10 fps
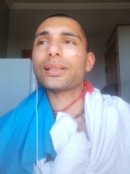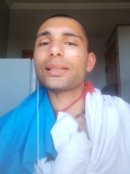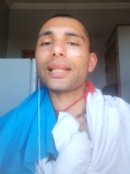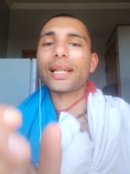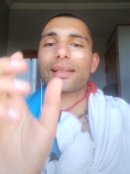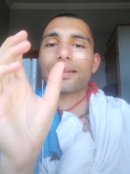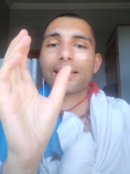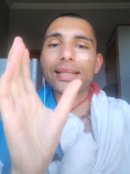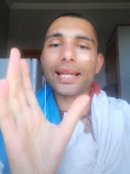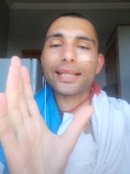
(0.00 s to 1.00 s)
that
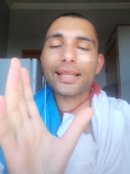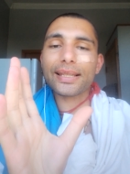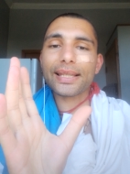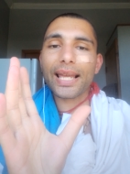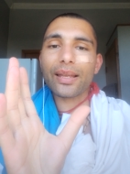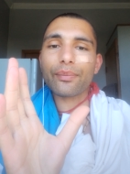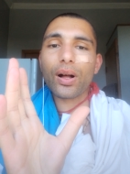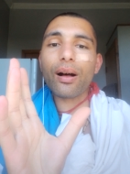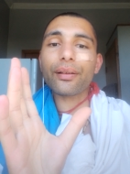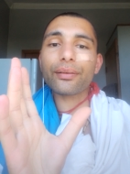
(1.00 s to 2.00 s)
stays the same
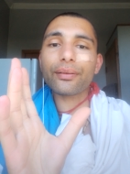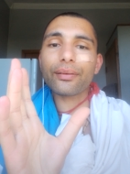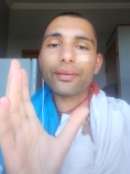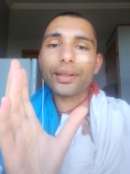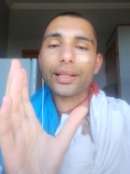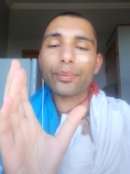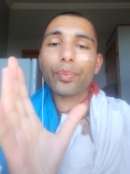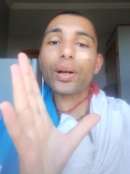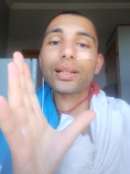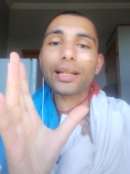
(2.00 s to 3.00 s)
on the
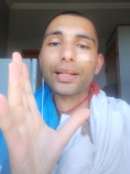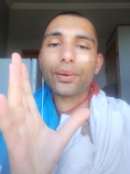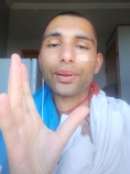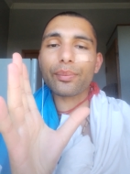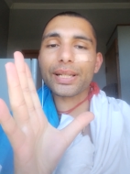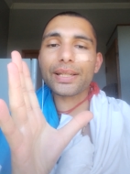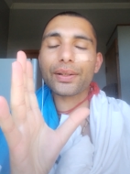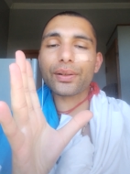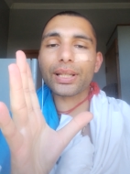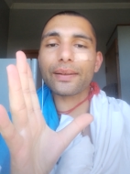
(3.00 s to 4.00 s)
bodily or the
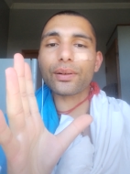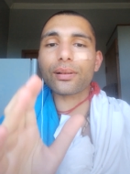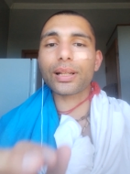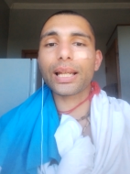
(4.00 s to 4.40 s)
material level.